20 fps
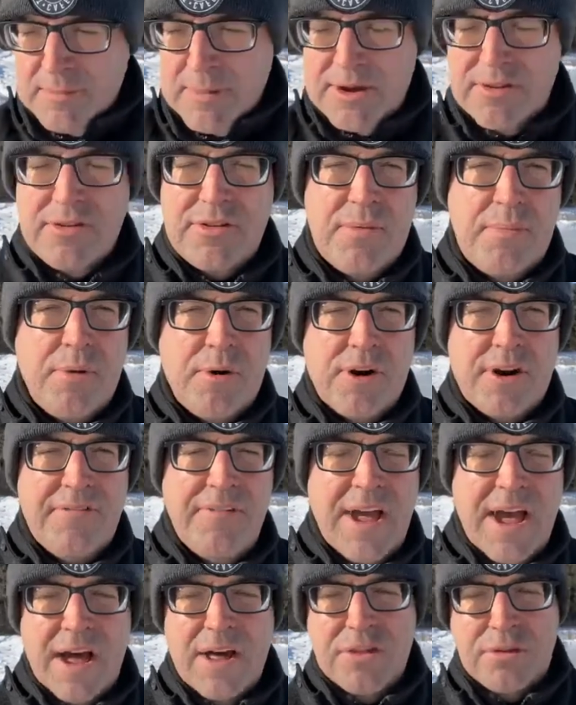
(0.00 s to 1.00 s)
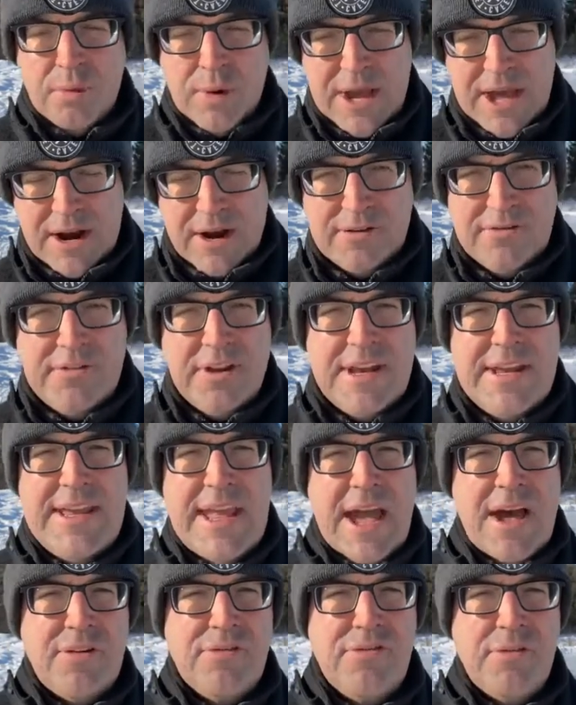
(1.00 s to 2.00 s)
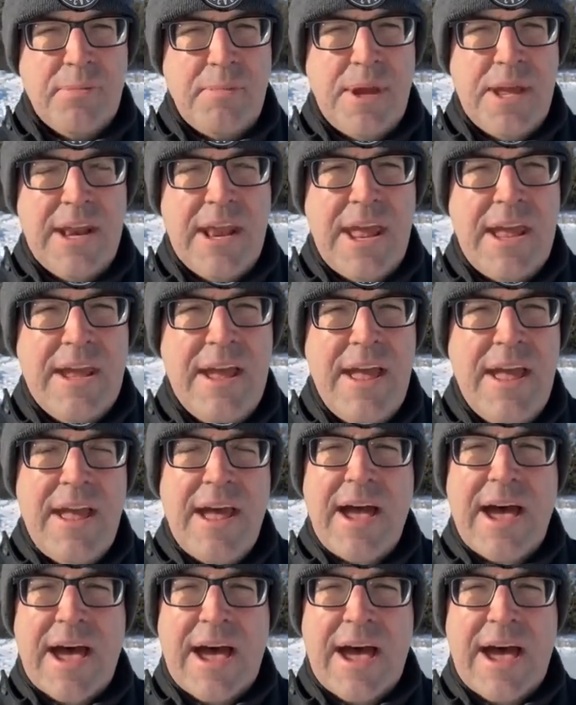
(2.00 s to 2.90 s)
I mentioned the Board of Health. We had our City Council meeting.